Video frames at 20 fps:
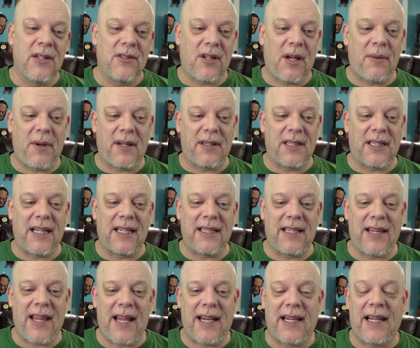So I might look
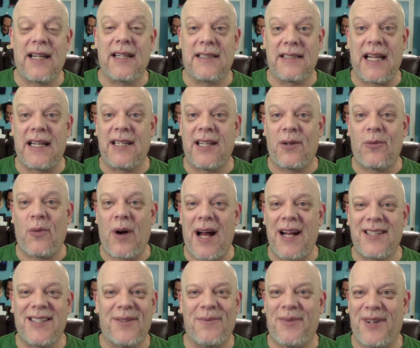into that again, because I did
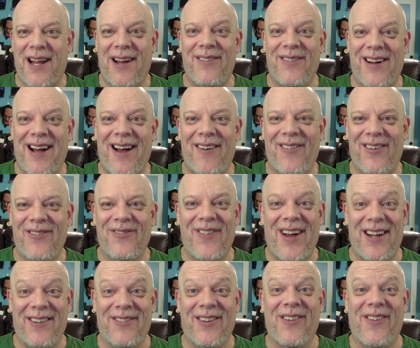watch it, but I wouldn't
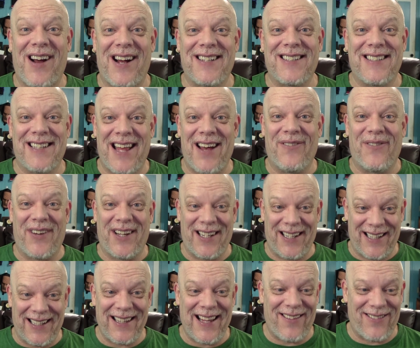mind rewatching that fight
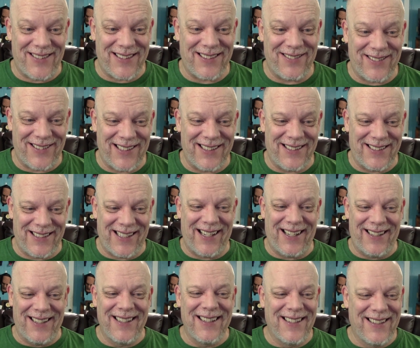again. That was some good
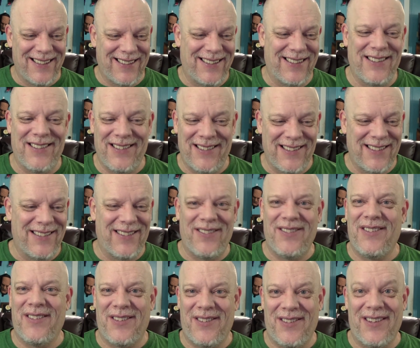shit.
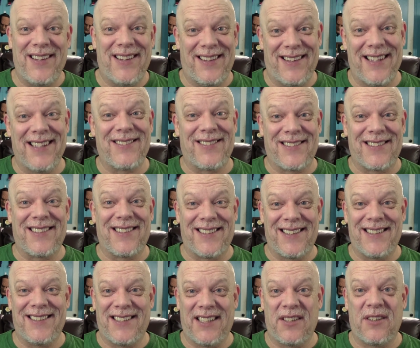This was some
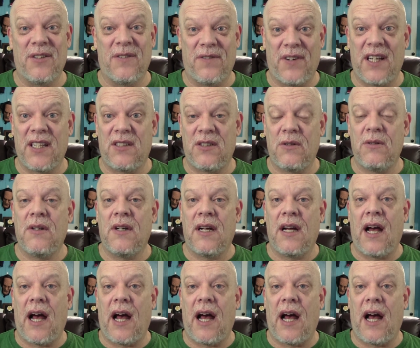good shit, too. Fight you?